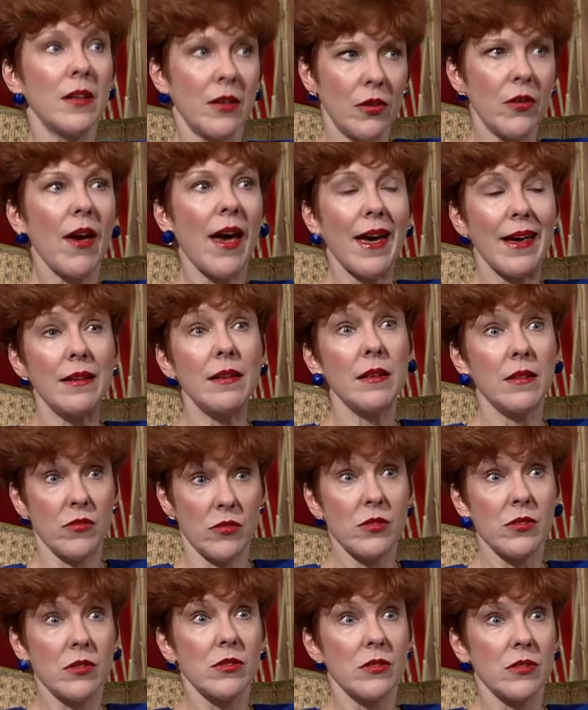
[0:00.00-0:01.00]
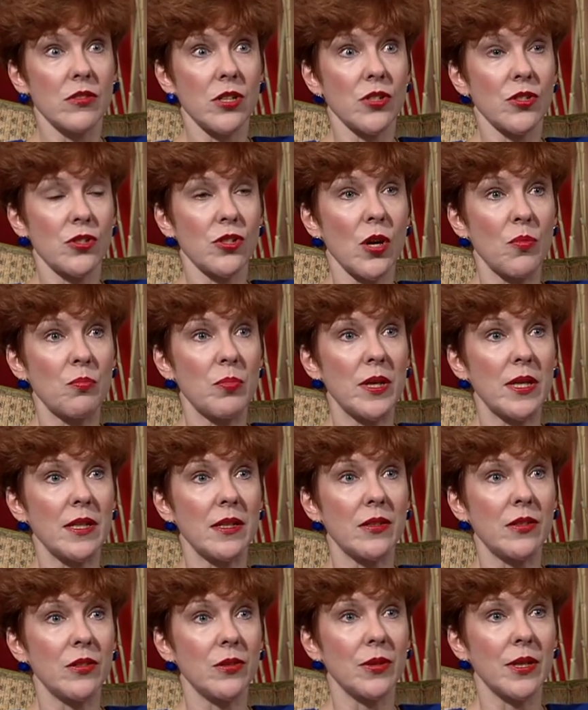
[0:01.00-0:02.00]
You had to just jump in
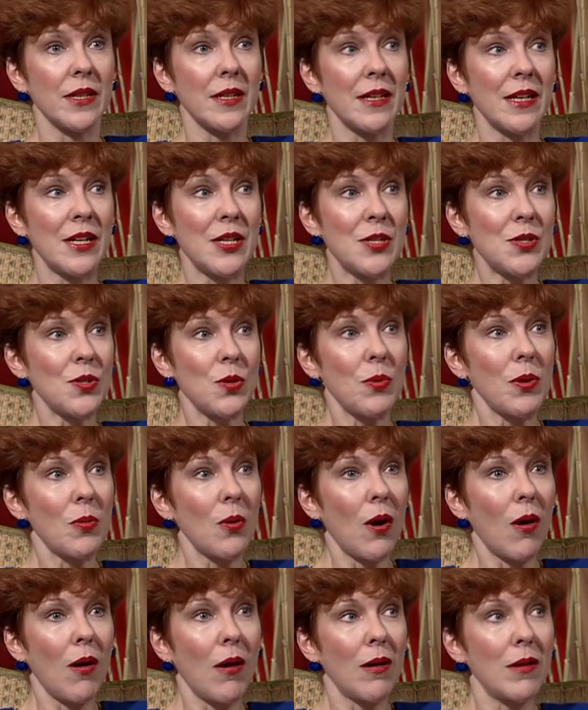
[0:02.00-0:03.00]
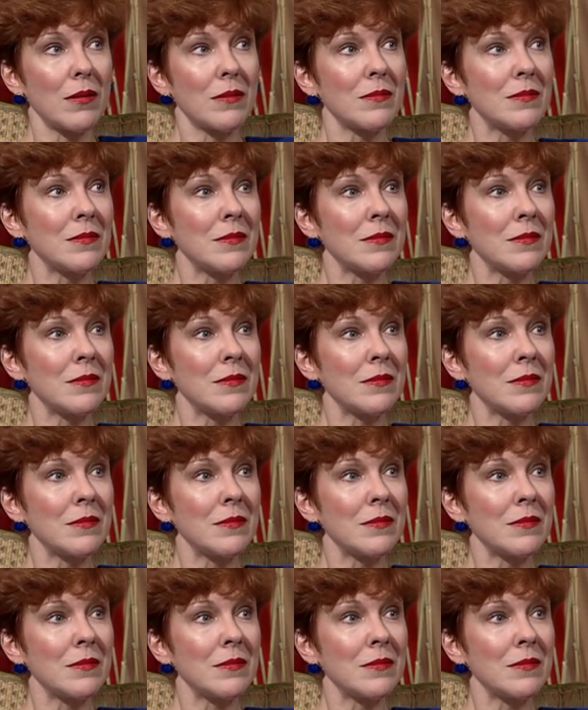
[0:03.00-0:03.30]
and do it. So we were all